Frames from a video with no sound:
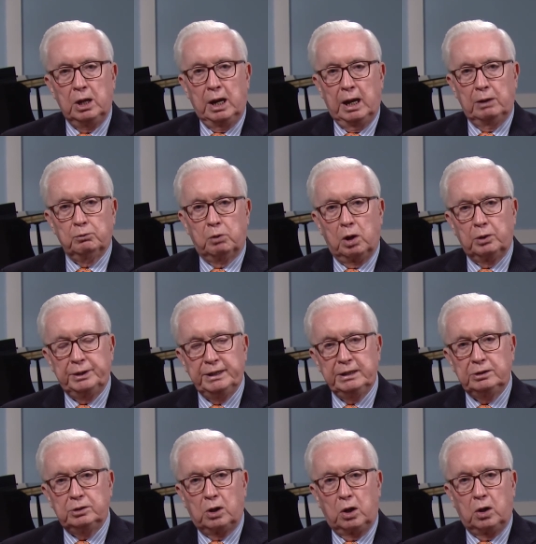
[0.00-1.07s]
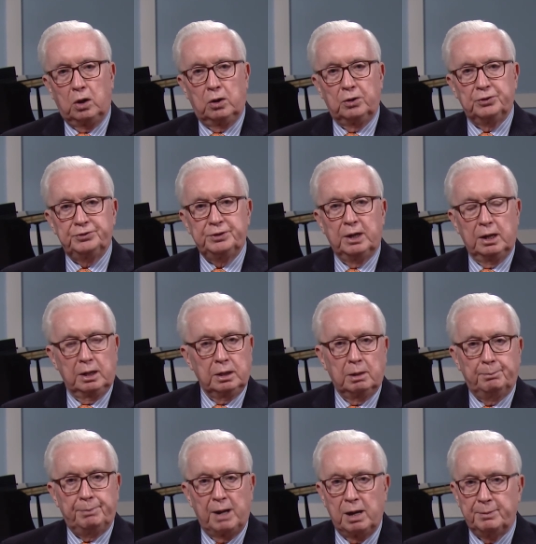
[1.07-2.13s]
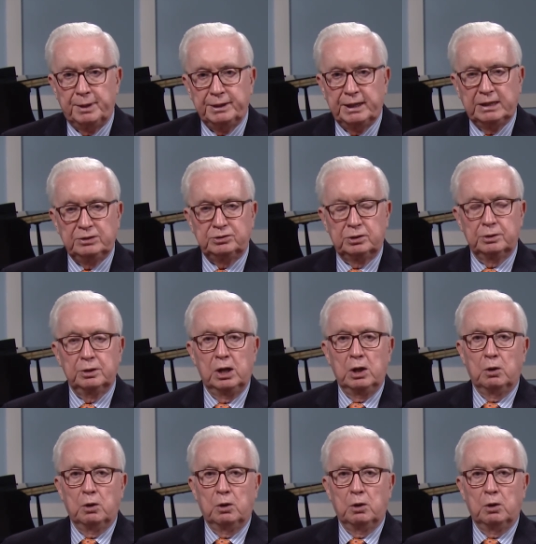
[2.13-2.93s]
and what He calls an abomination,